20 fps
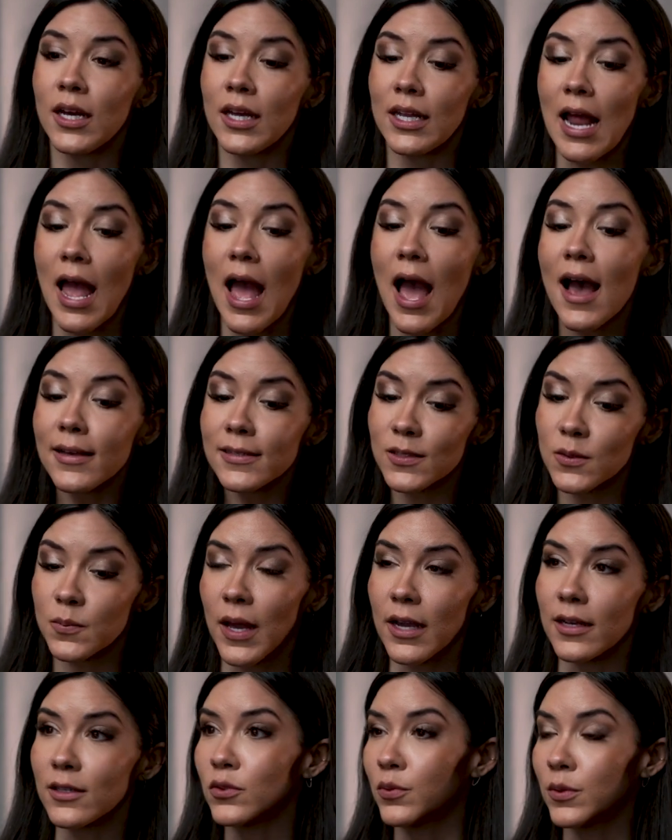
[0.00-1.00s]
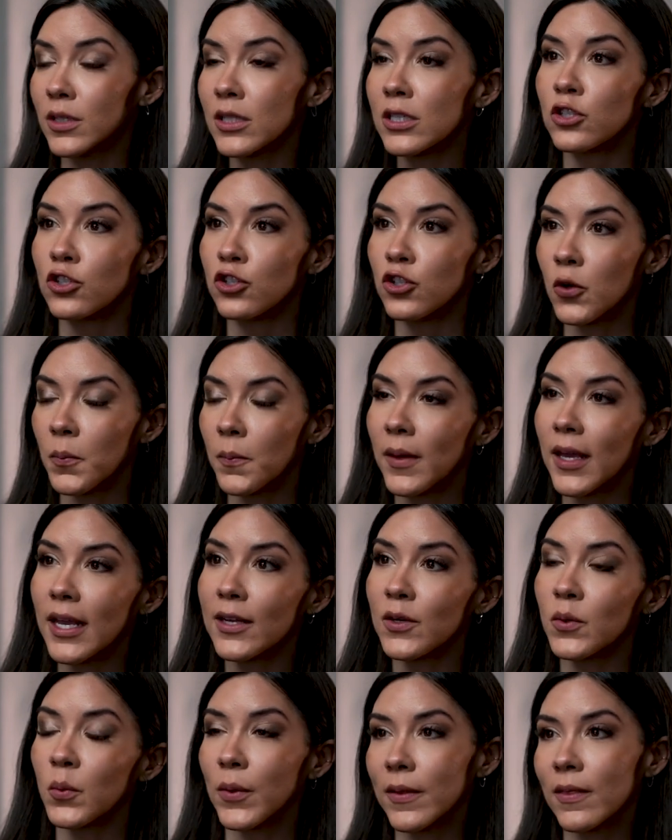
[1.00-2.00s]
an aspect, really a
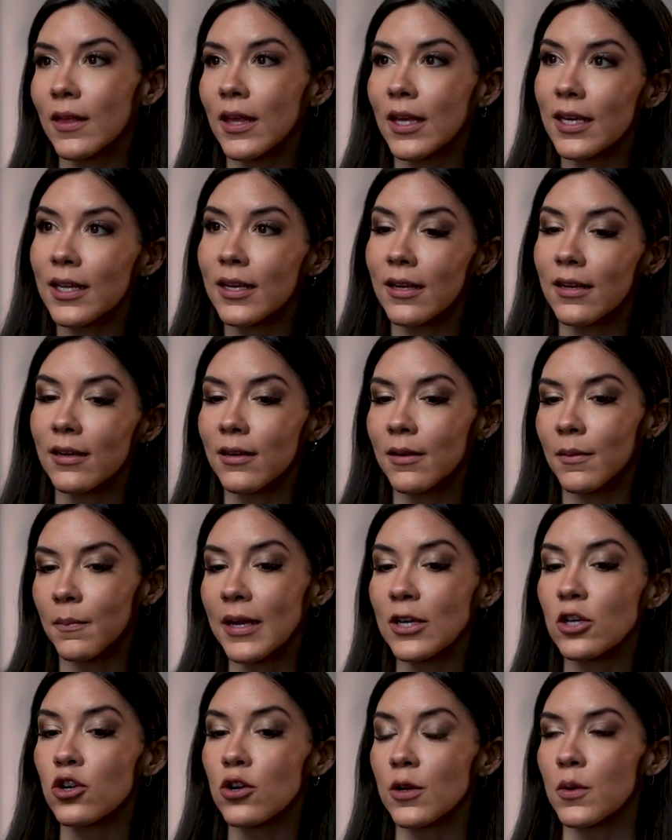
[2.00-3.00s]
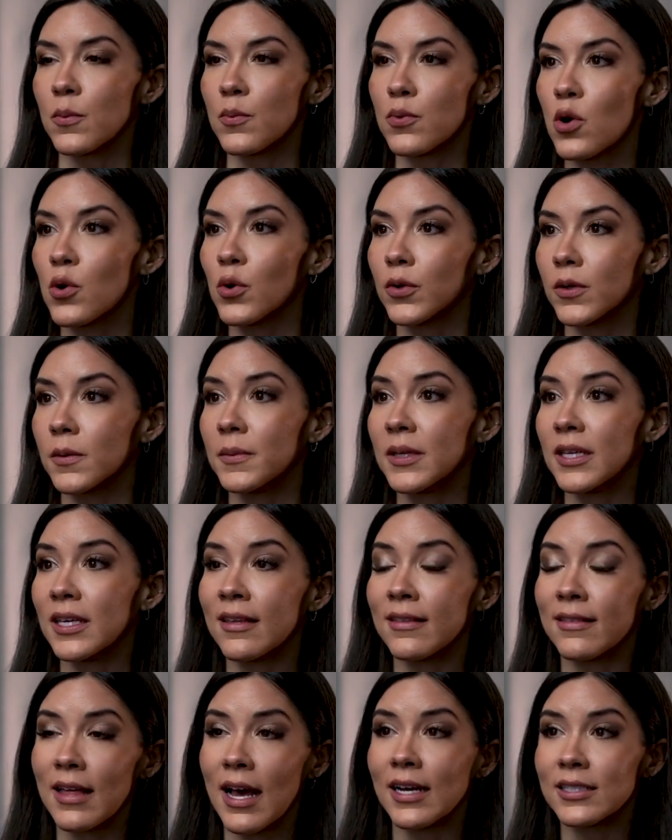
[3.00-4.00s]
domain within my current
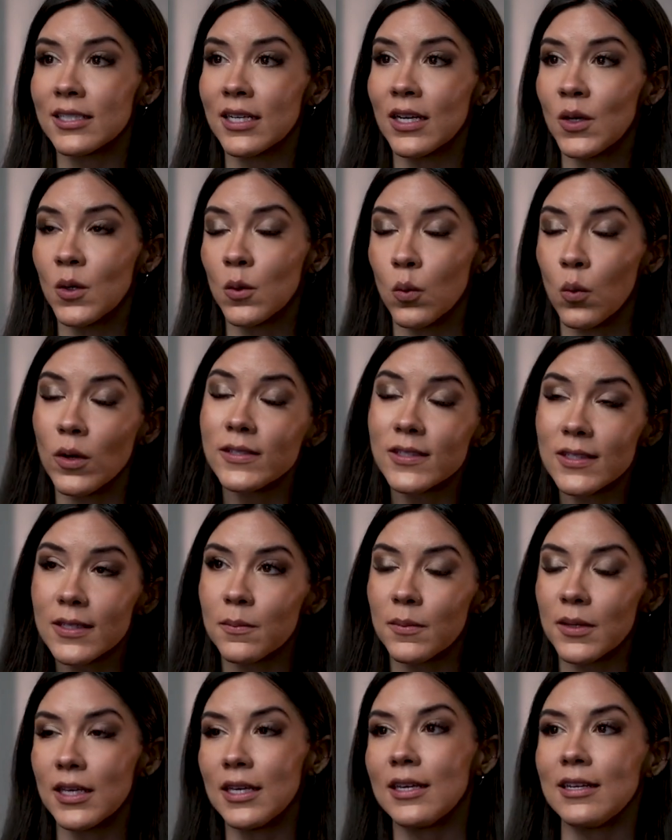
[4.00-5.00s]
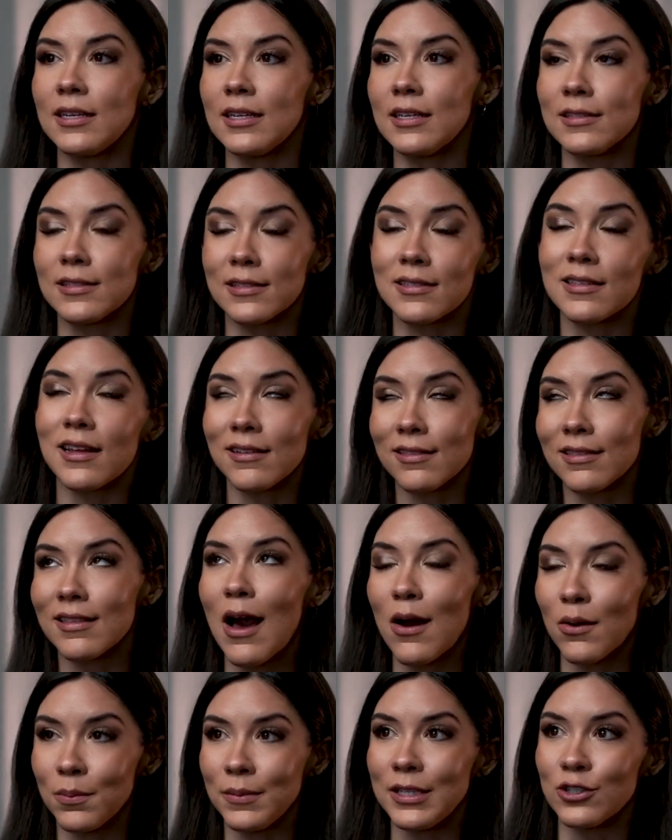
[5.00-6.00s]
programming that wasn't PEDs that
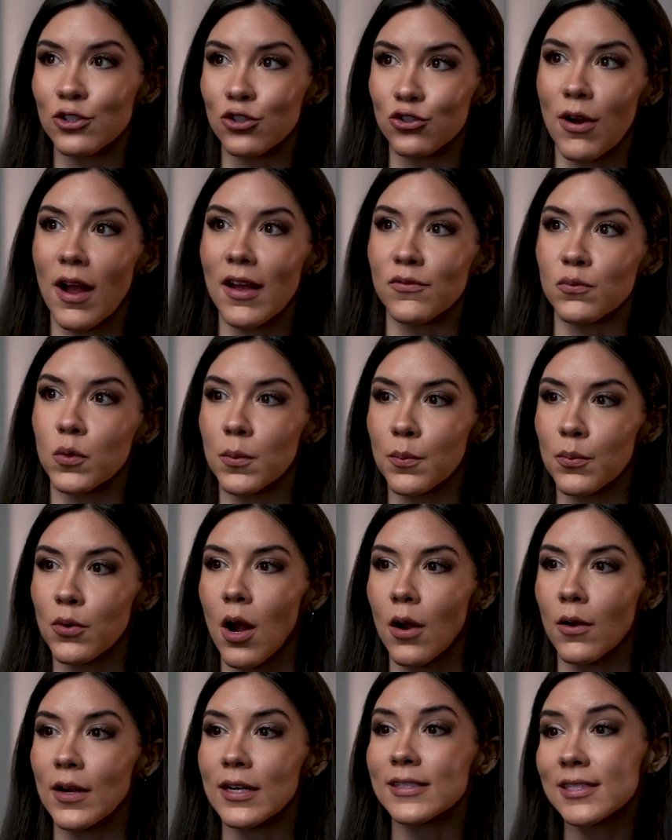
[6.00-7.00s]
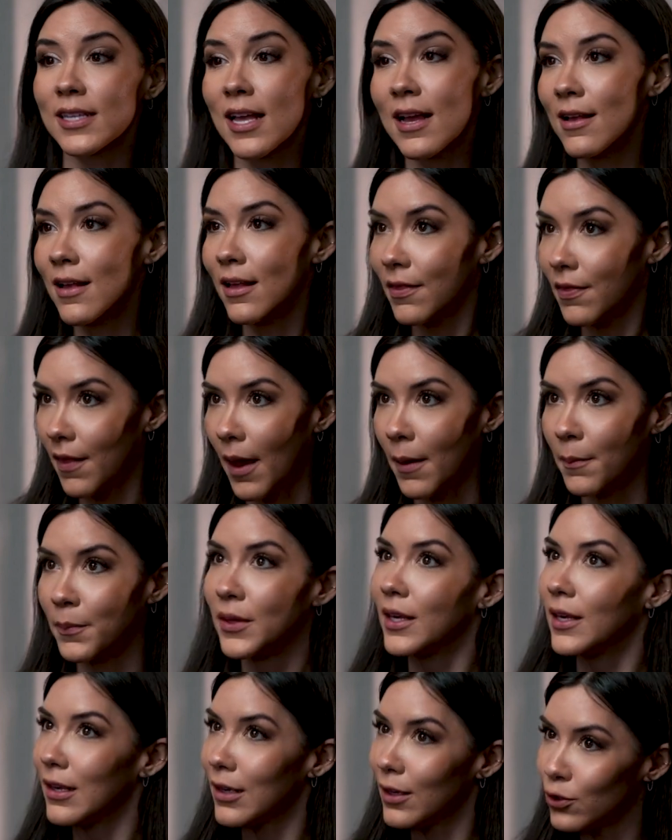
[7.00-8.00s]
allowed me to drive more progress, that
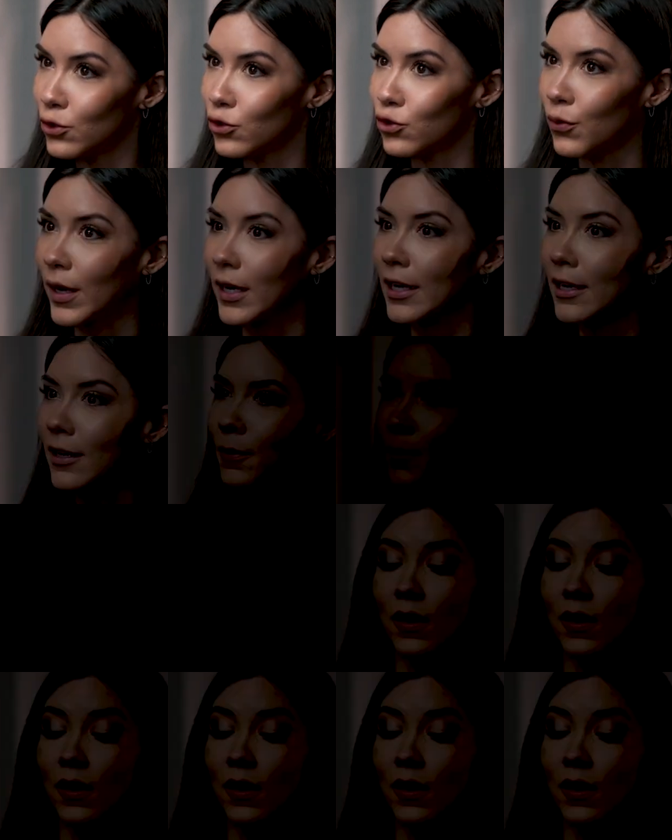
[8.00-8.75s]
being training.